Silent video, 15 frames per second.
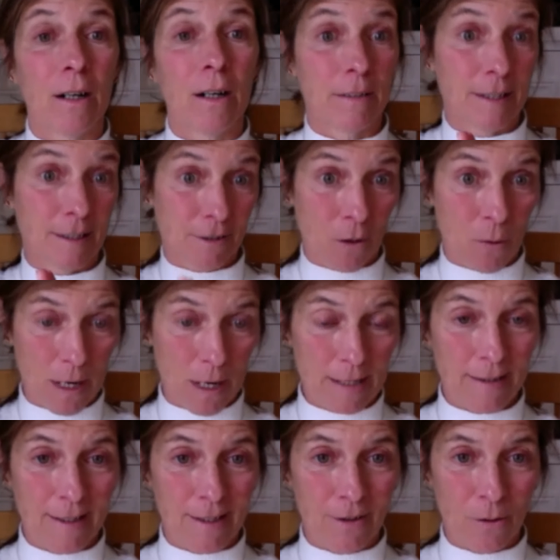the soul
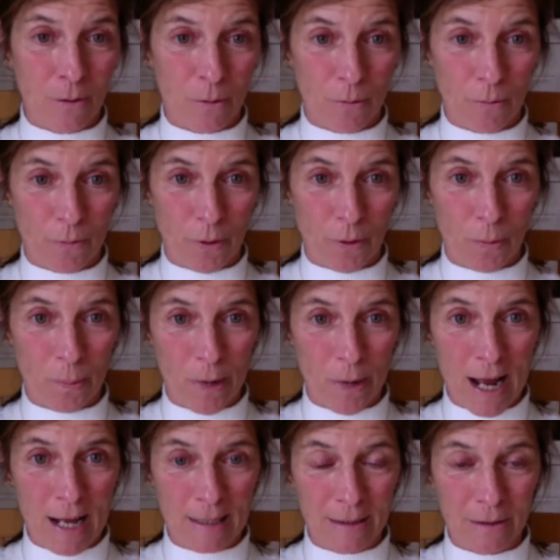essence of your
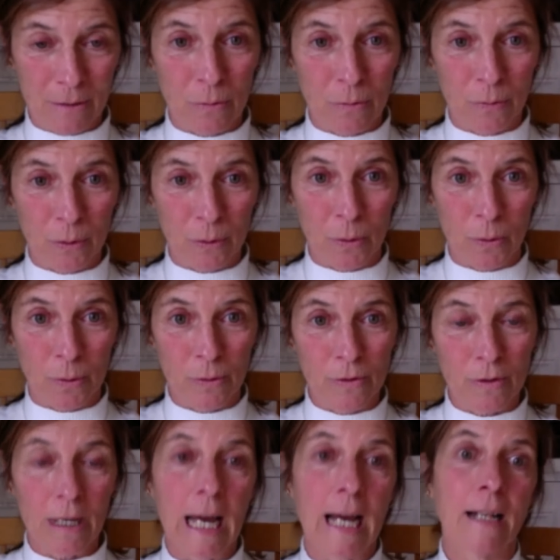brand, of
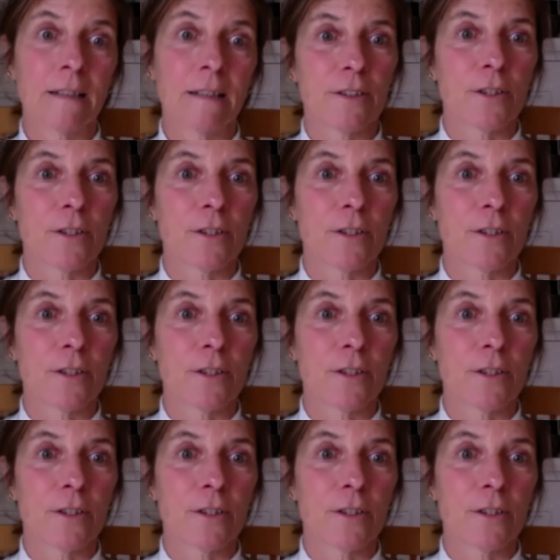course, and